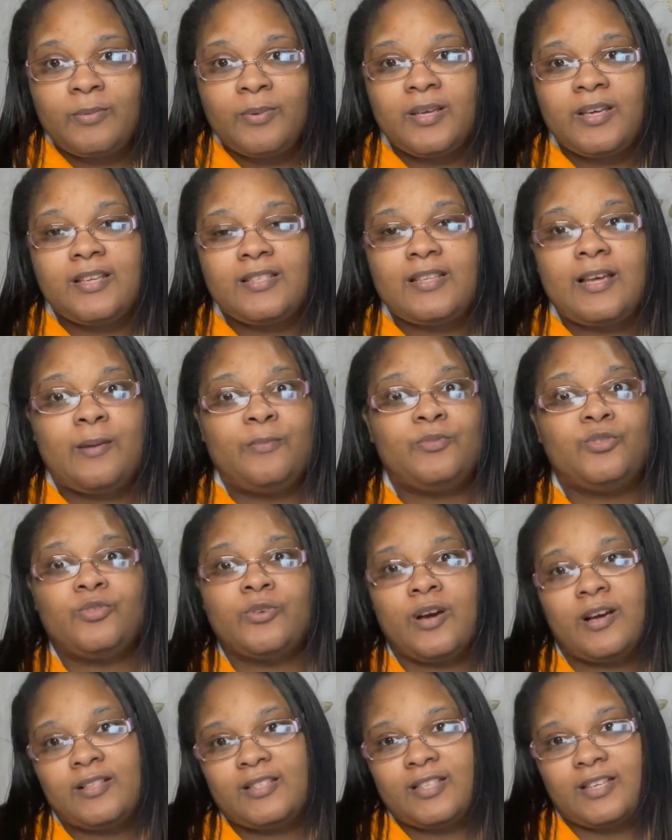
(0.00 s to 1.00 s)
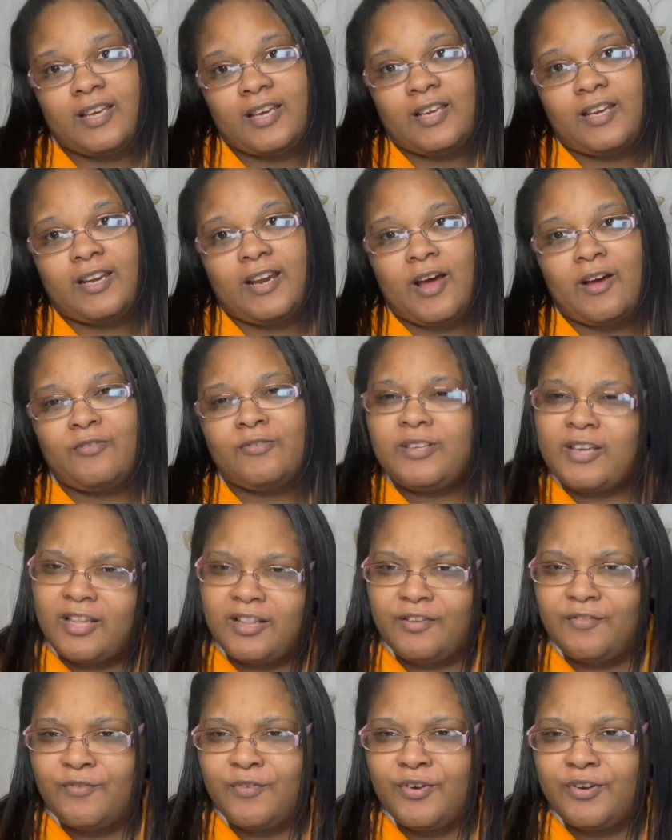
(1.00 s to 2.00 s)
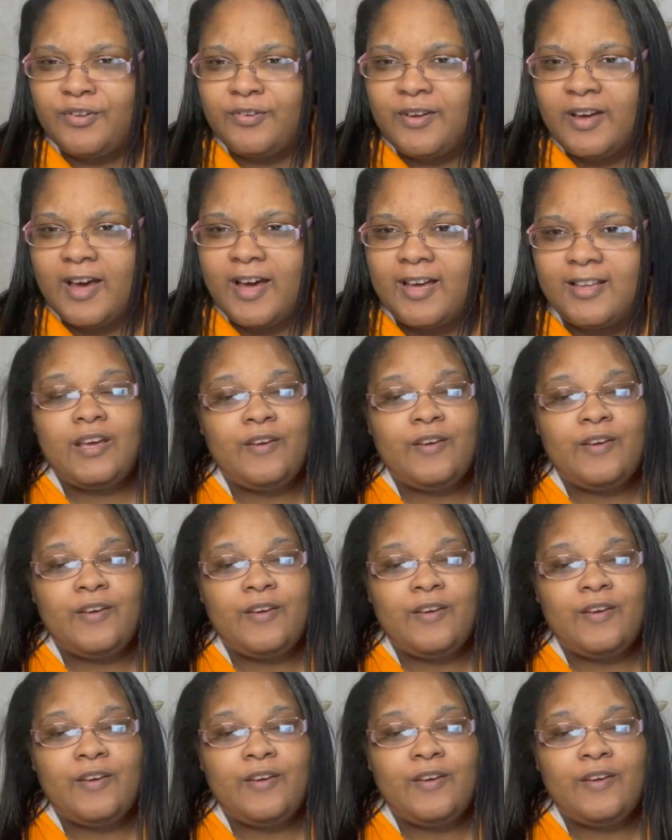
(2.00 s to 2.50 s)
because I'm trying to get it out daily for you guys.